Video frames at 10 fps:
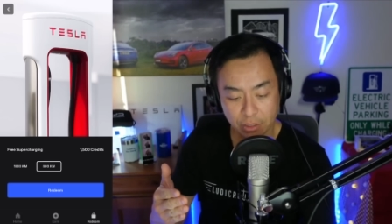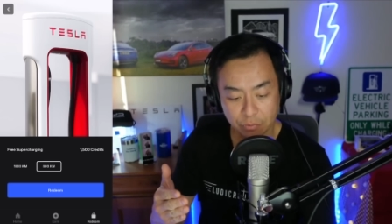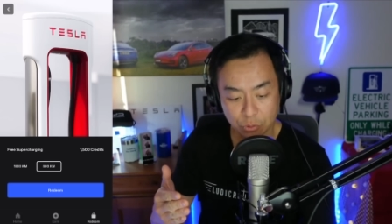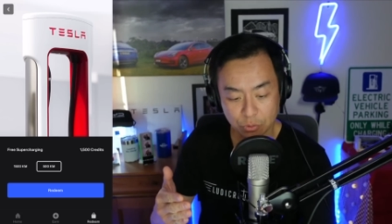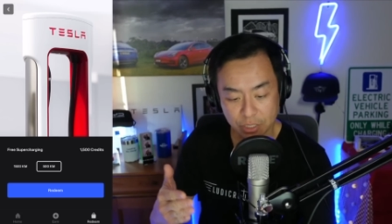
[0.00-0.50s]

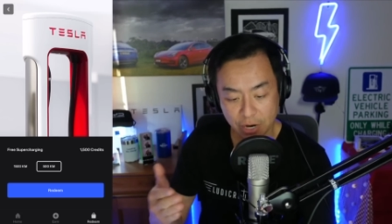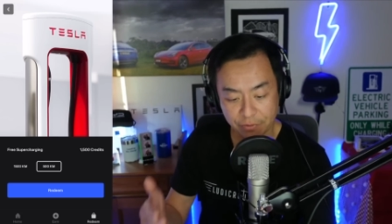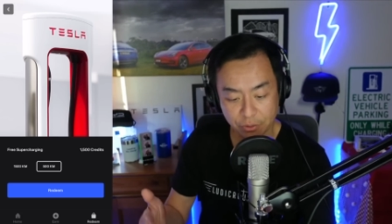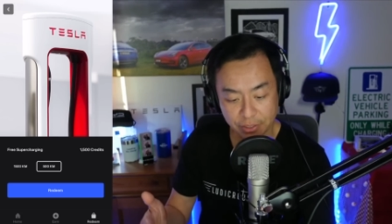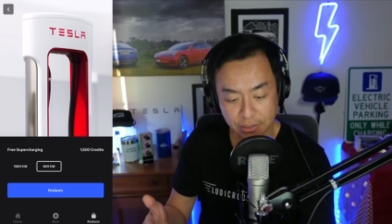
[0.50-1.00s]
use half
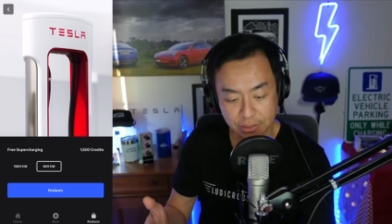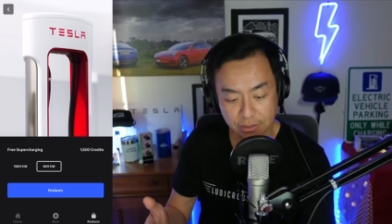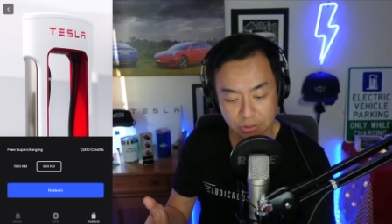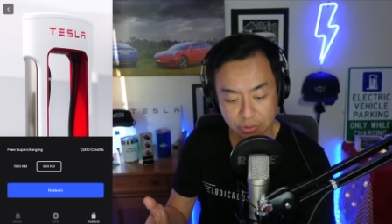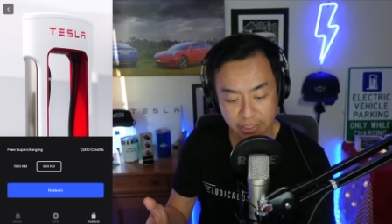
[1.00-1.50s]
the credits,
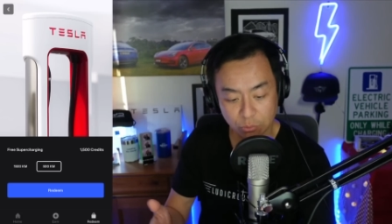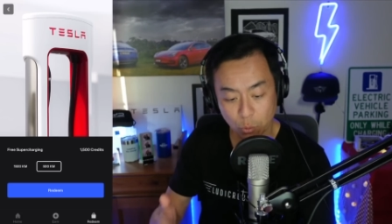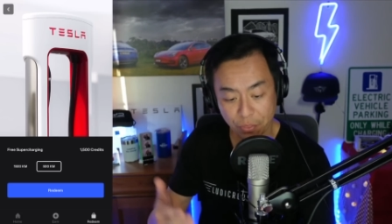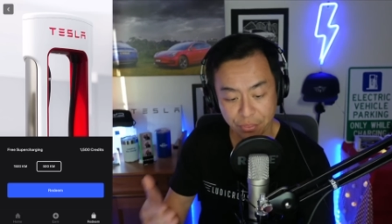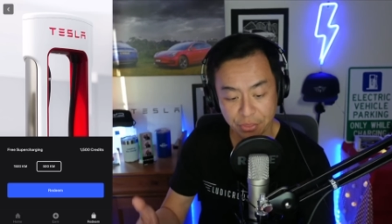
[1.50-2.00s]
you get
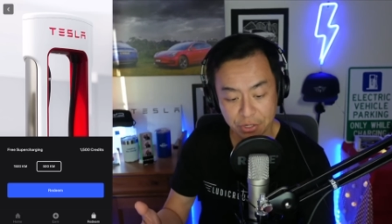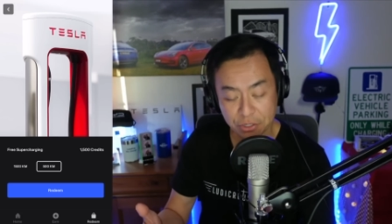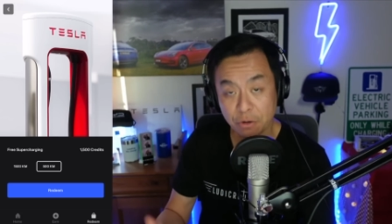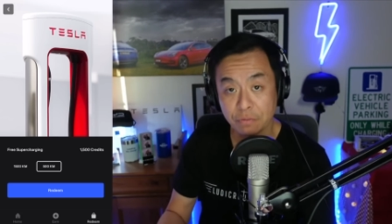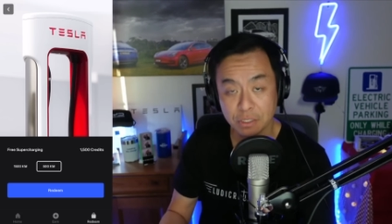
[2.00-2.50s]

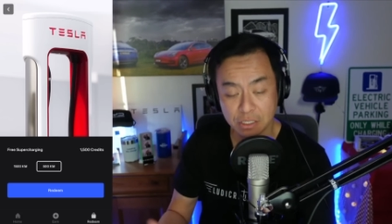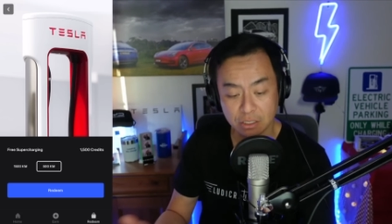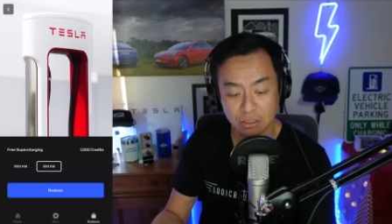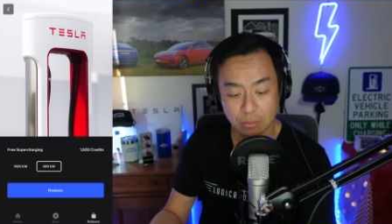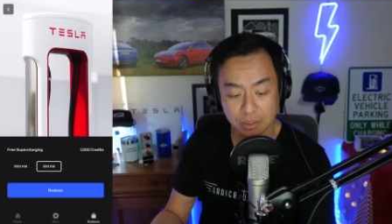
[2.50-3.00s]
1/3 of the
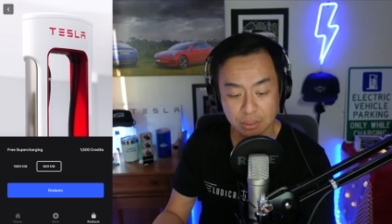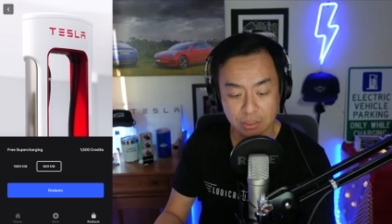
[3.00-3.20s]
kilometers.